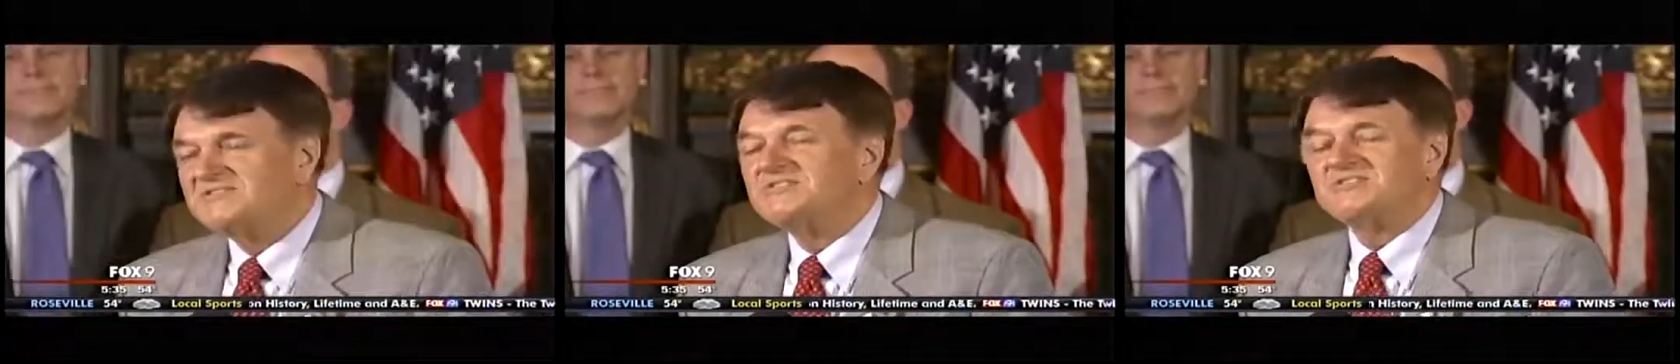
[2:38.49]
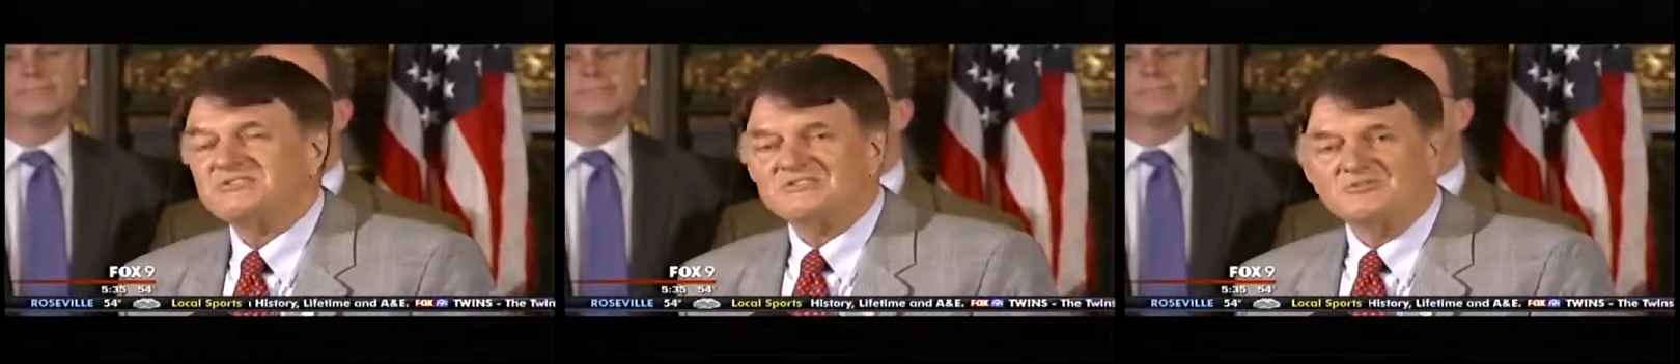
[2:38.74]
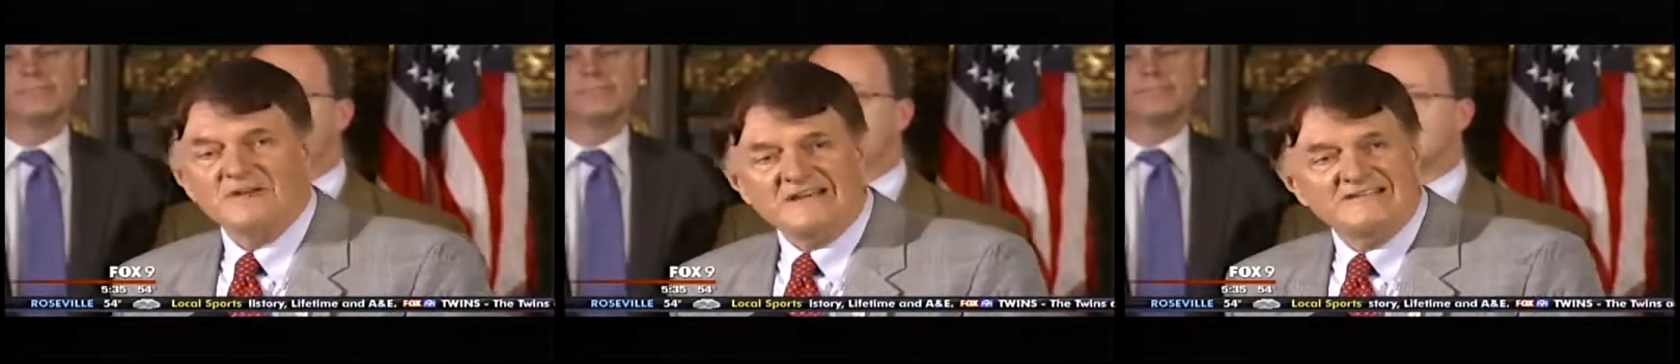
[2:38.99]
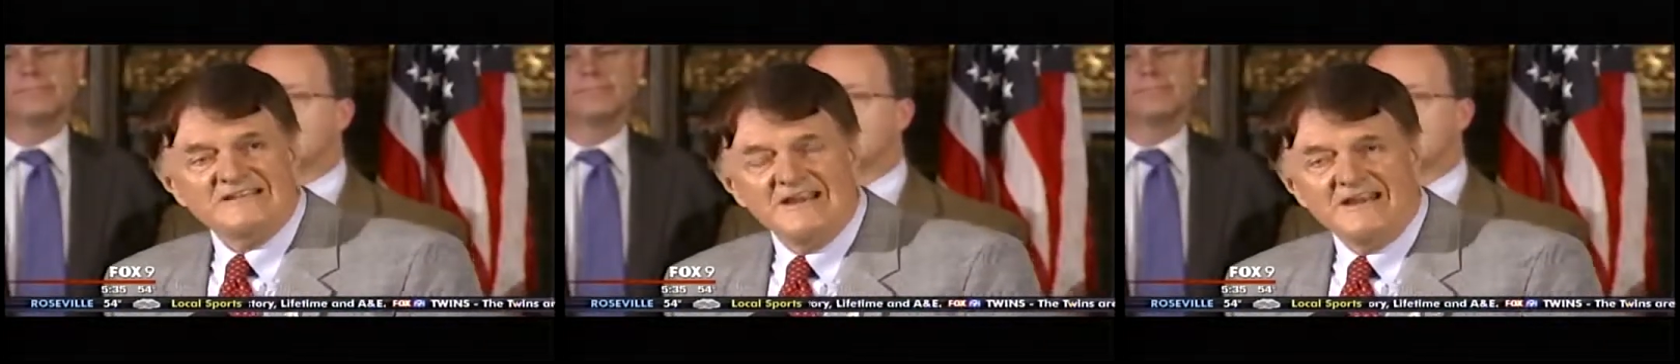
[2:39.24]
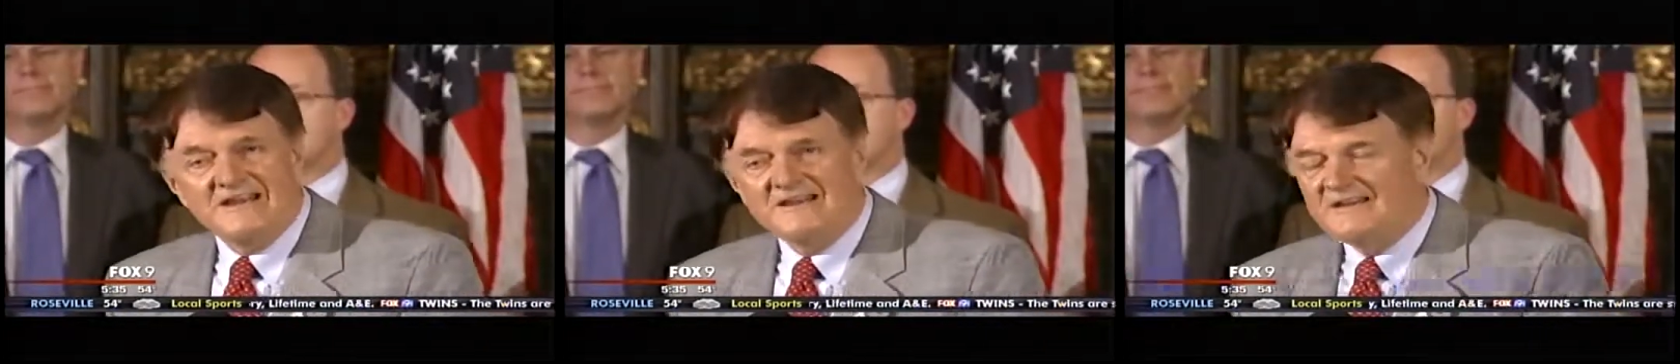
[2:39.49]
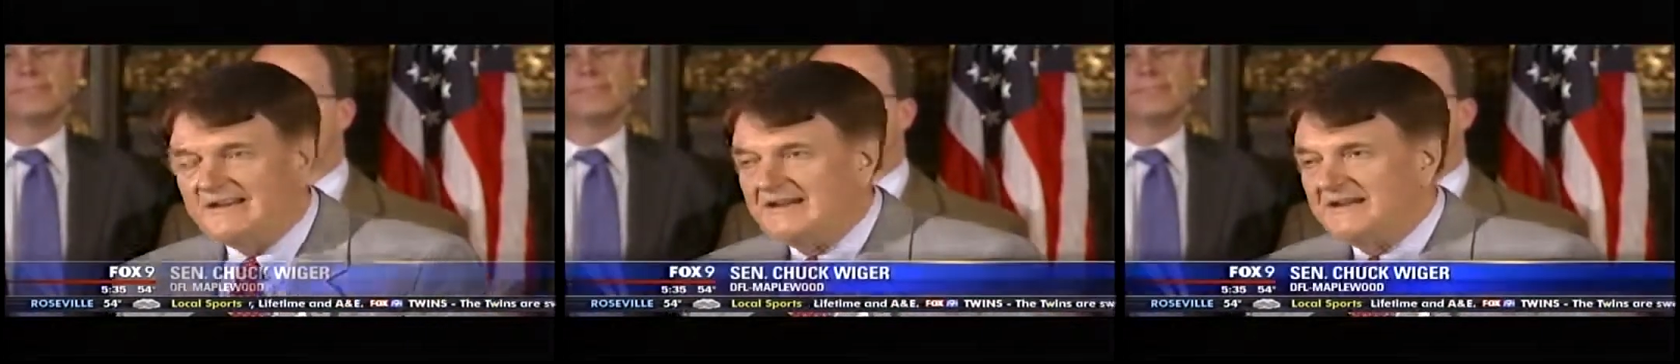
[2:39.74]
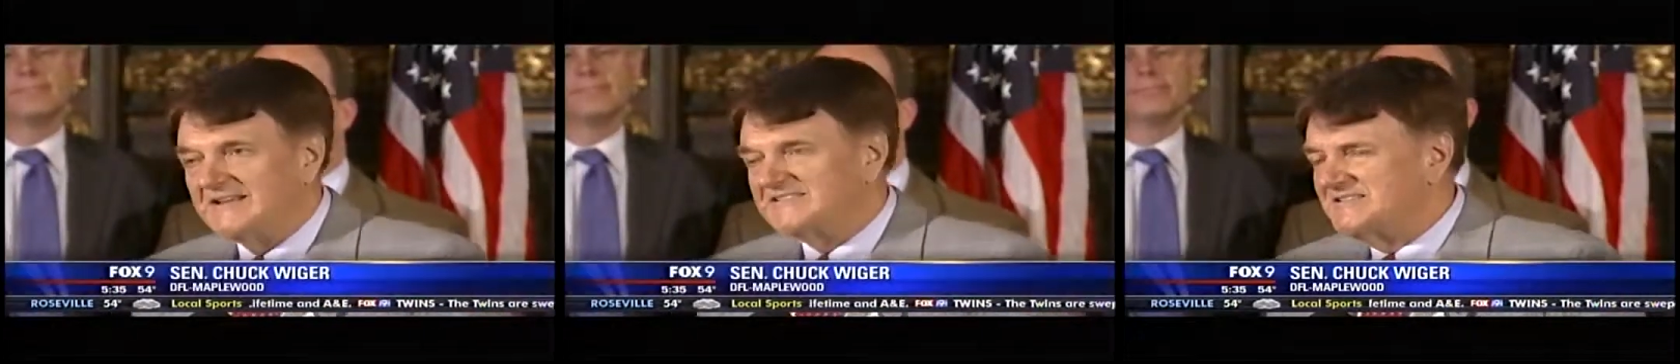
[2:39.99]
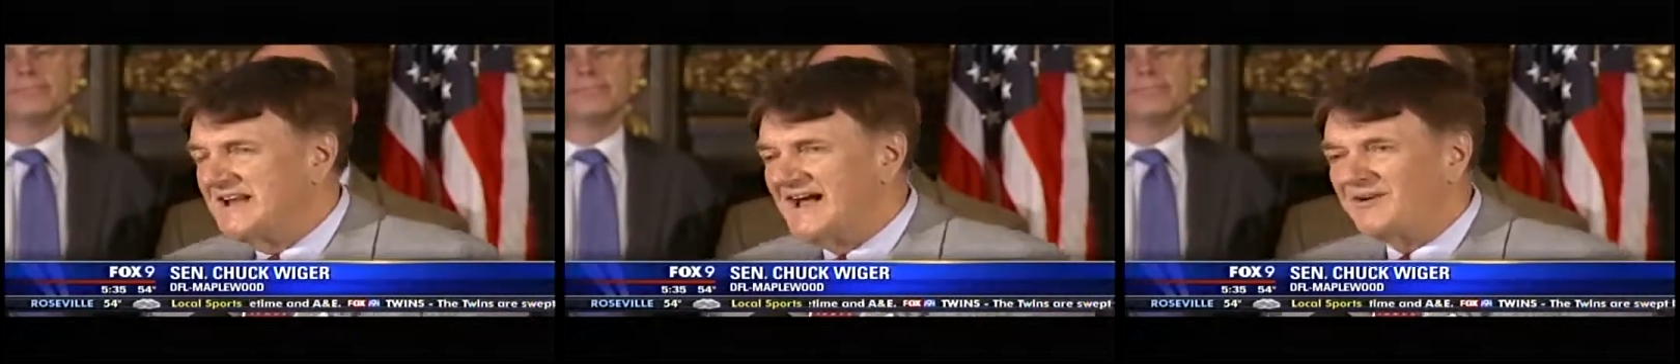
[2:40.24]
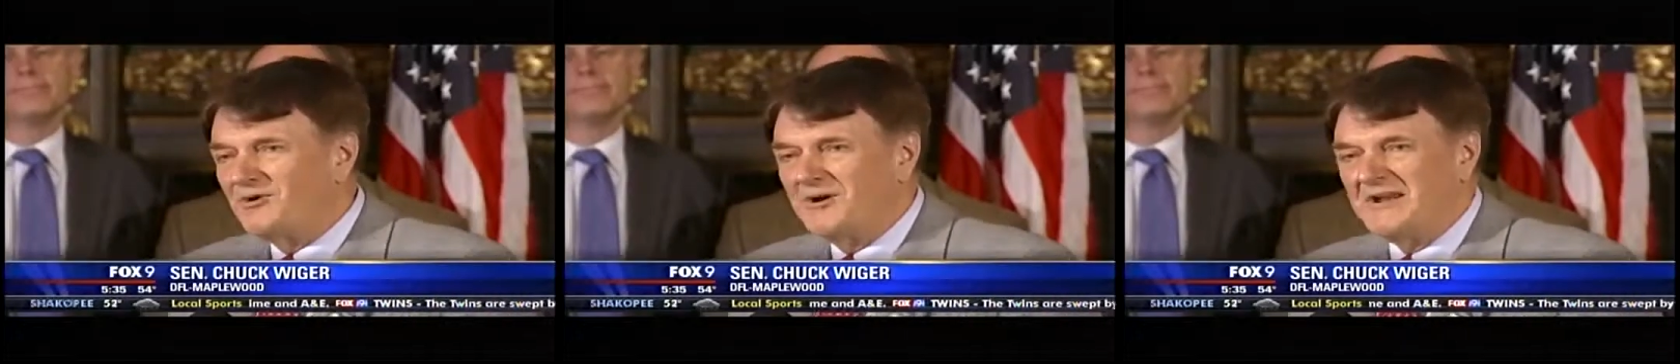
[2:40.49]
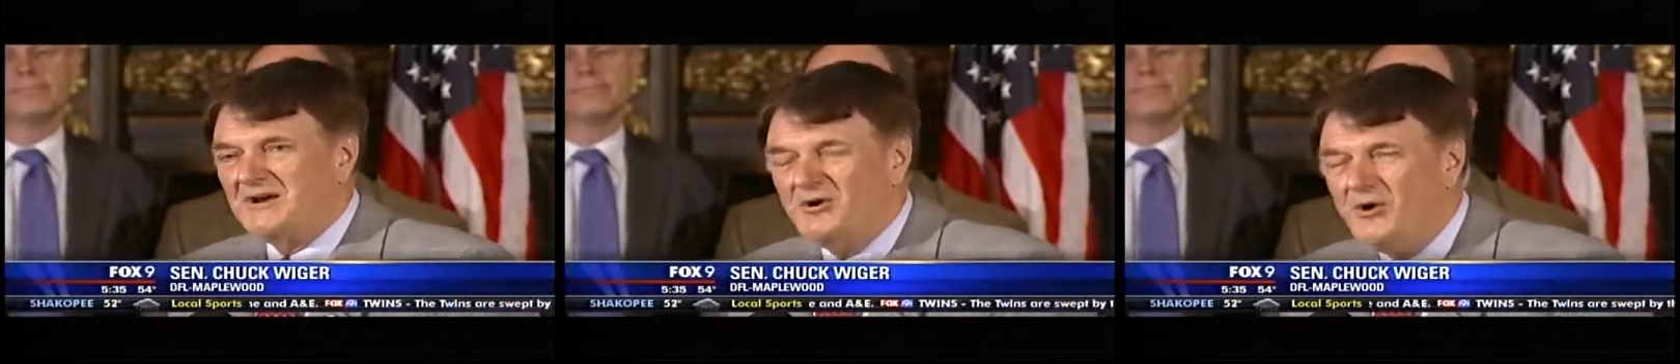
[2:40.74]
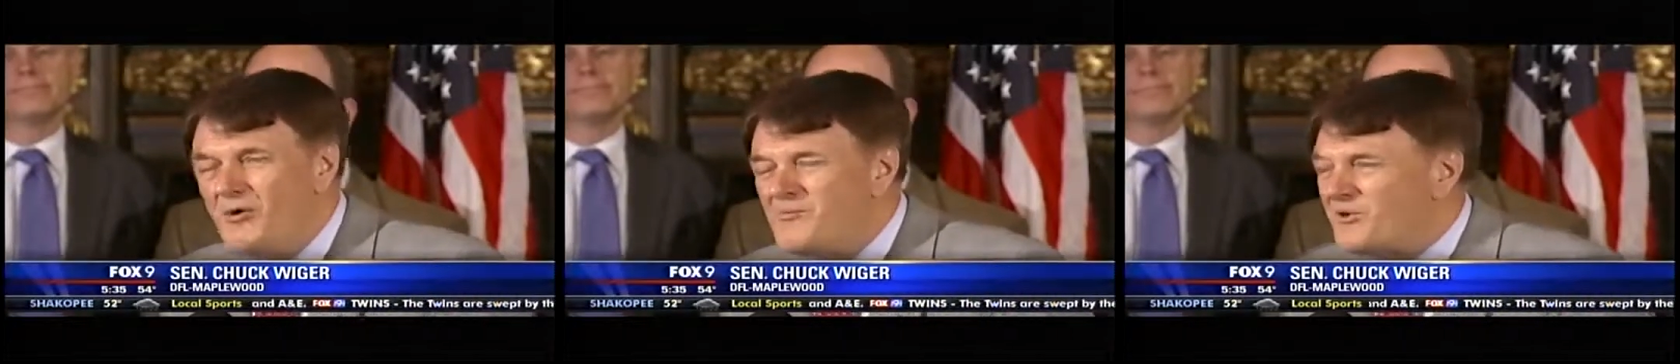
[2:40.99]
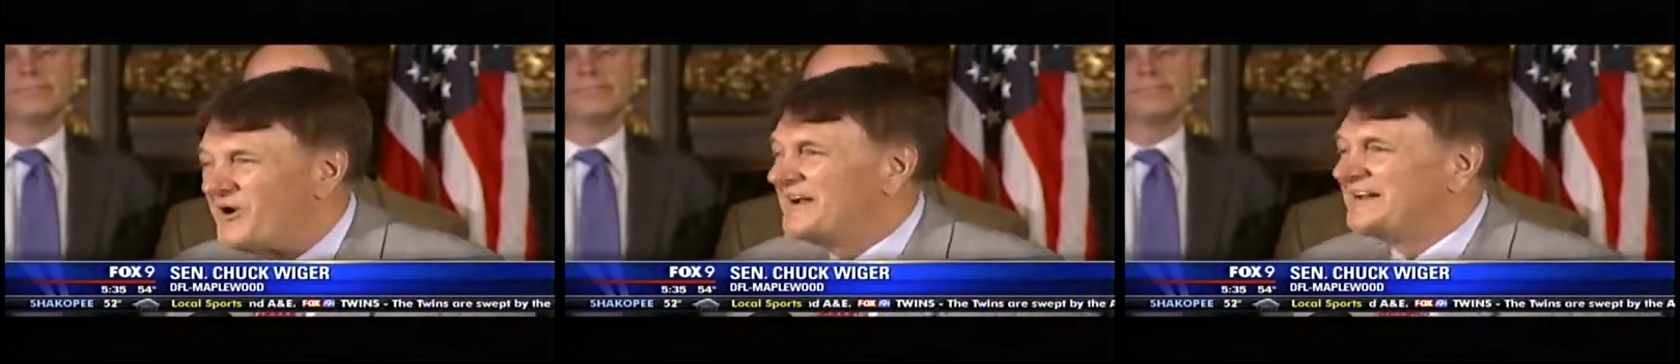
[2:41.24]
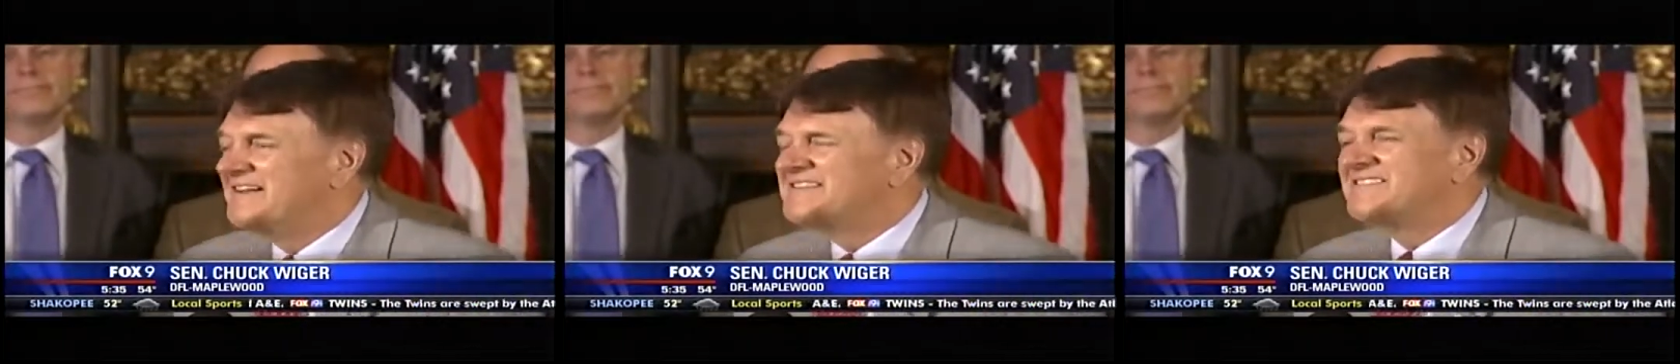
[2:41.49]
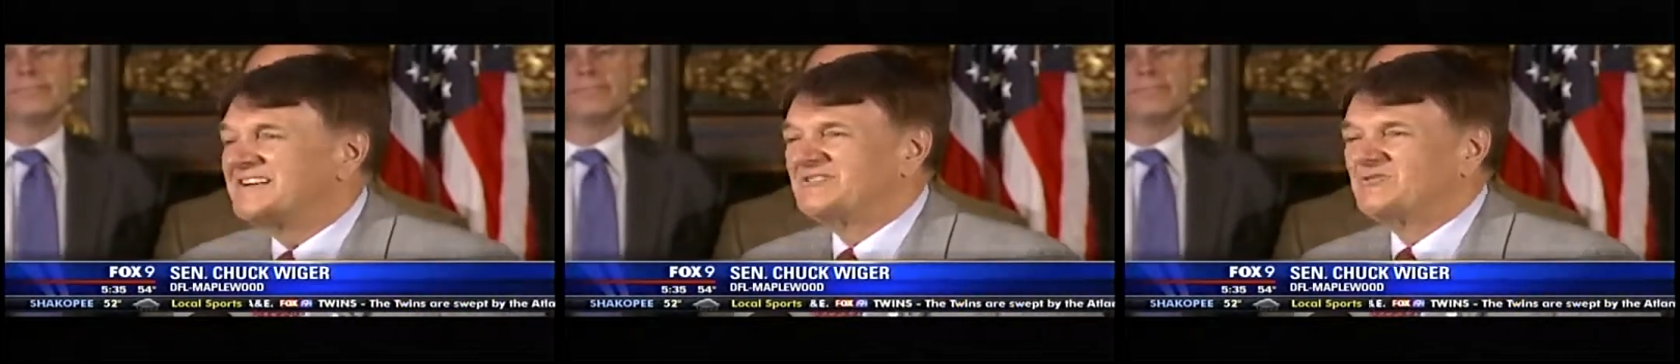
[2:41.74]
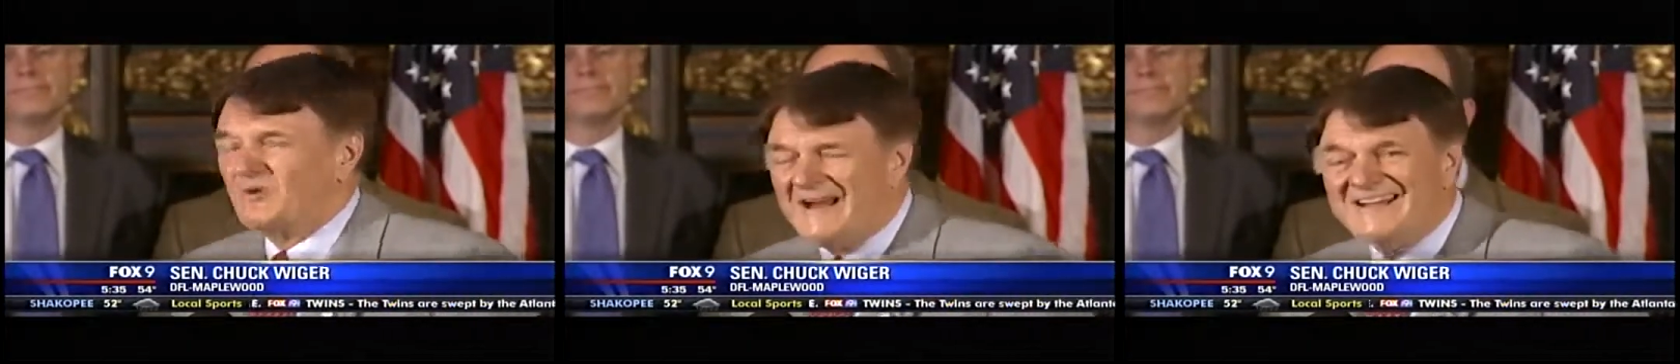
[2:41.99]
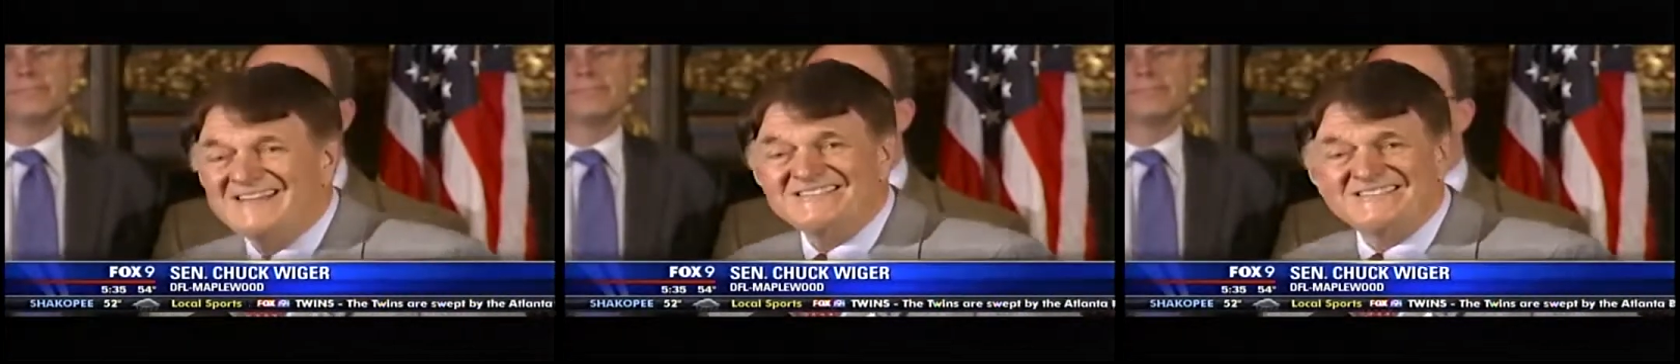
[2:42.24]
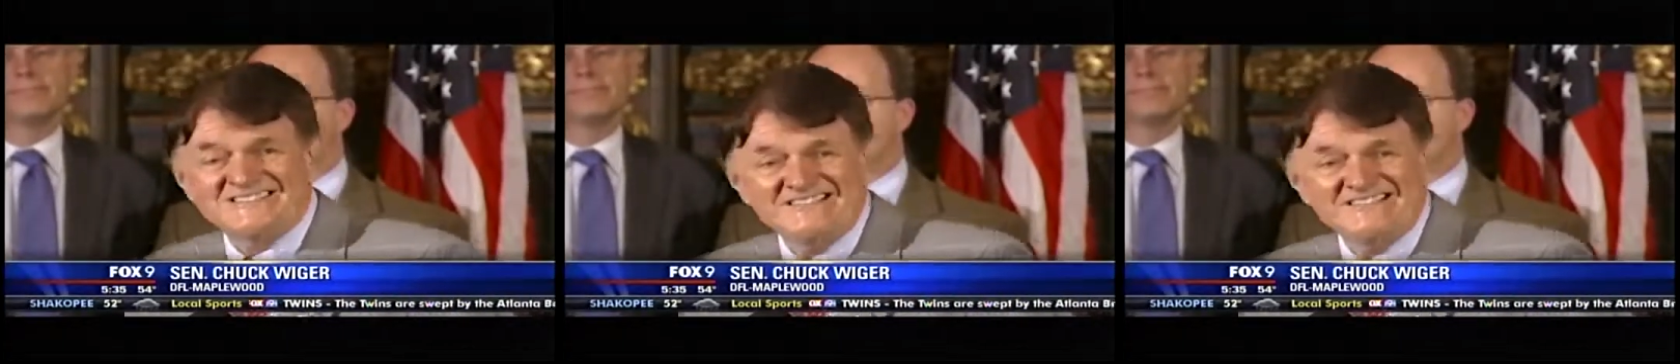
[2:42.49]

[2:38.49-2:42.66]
This is a great day. It's not only a home run, it's a grand